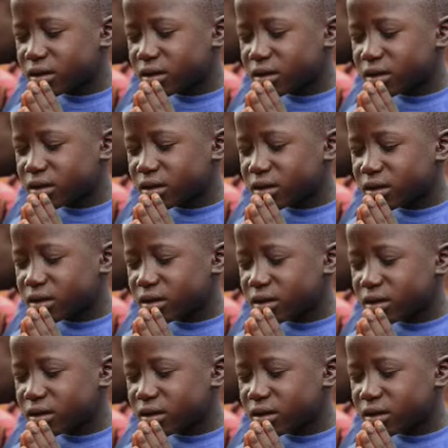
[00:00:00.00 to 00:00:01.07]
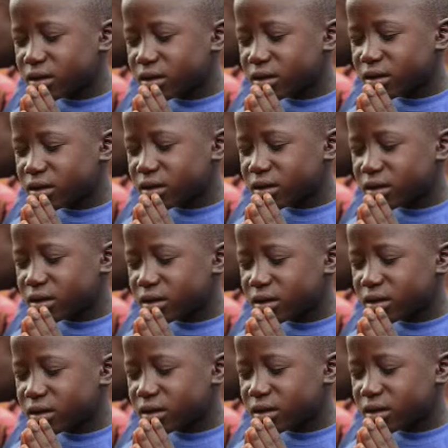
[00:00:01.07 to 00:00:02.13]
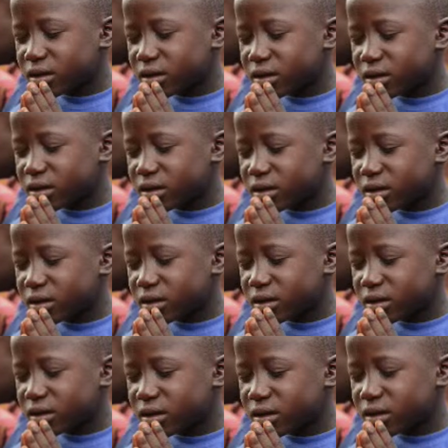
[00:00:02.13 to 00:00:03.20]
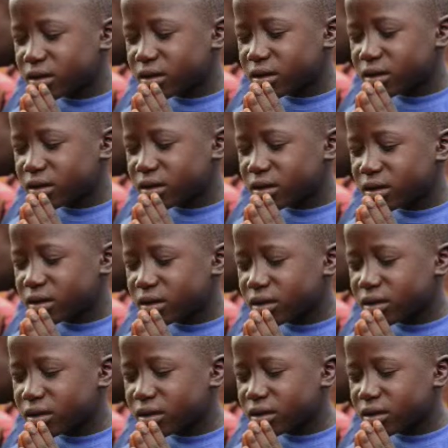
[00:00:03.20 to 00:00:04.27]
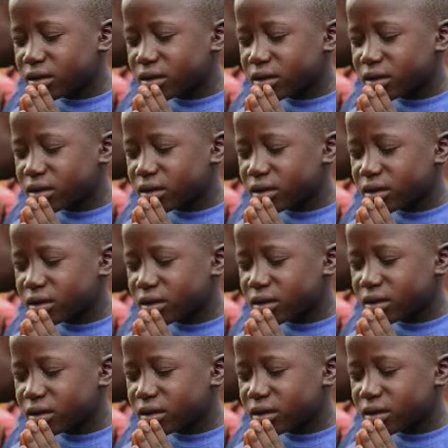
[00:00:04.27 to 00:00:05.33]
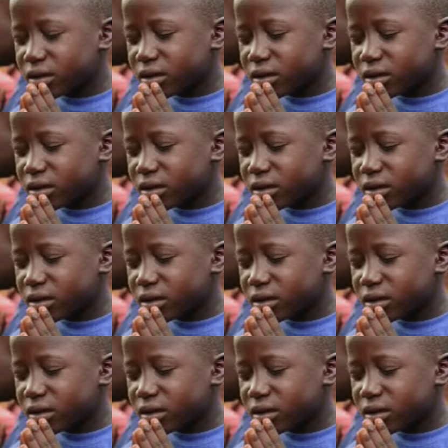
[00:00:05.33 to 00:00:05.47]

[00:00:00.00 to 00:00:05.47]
The person shown says nothing.